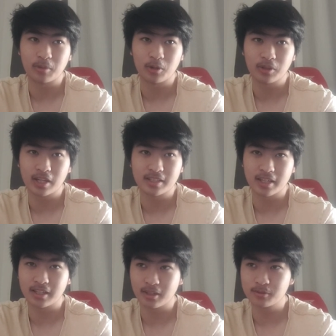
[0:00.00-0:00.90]
On that
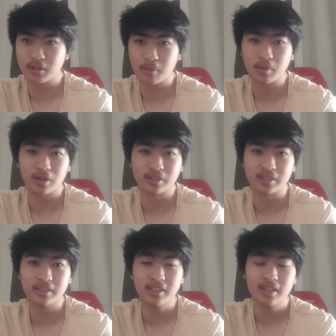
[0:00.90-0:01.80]
day, after that
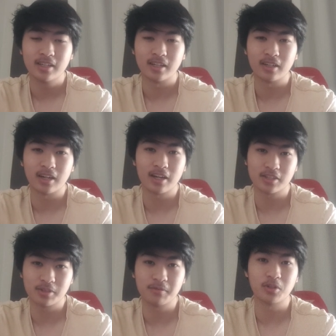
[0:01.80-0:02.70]
party, I
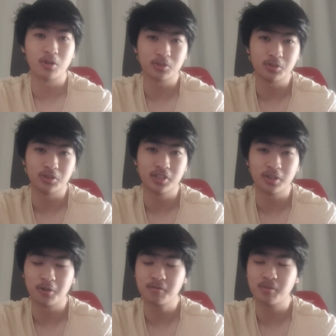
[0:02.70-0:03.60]
actually forgot to
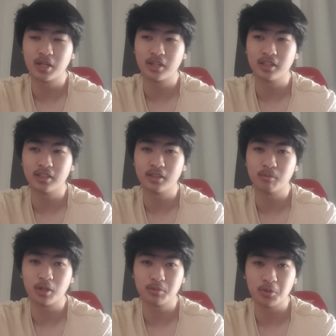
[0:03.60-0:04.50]
tick off my
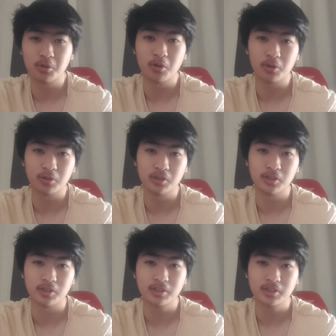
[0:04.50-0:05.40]
monk mode on
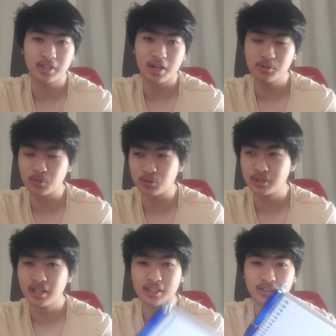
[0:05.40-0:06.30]
the dashboard,
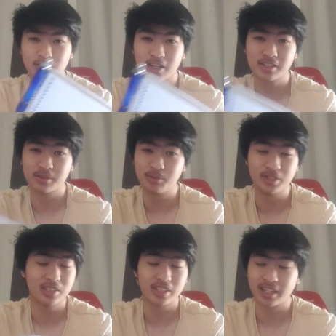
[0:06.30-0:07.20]
so it actually
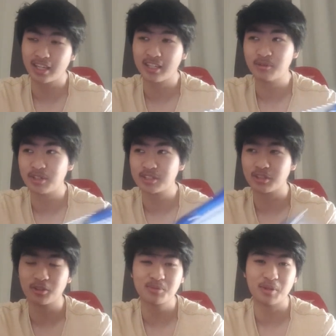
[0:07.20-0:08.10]
reset anyways. I
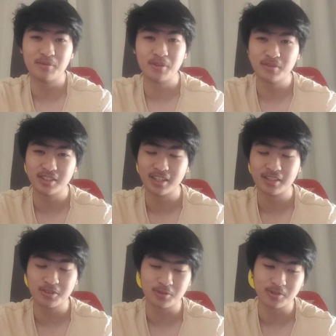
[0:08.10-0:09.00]
lost my 15-day
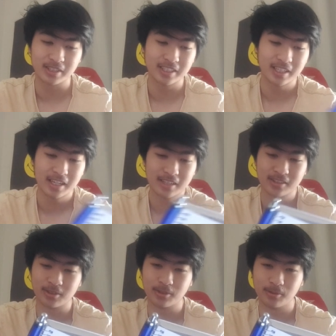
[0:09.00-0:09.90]
streak,
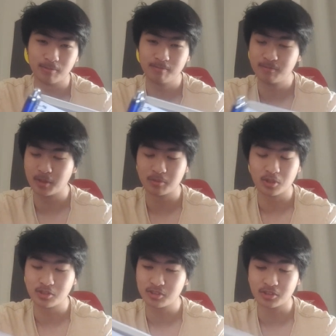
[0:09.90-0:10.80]
so I'm
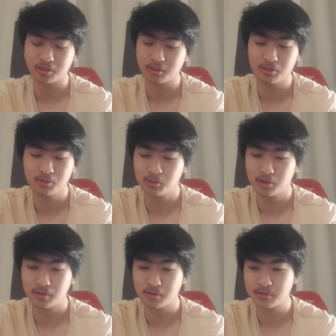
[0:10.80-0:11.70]
probably just going to go into
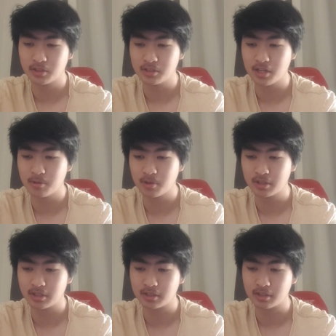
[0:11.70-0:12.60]
another 30-day one
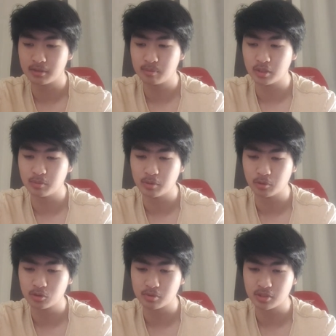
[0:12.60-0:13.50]
and be a bit more
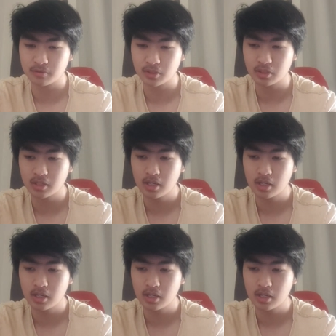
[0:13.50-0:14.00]
specific.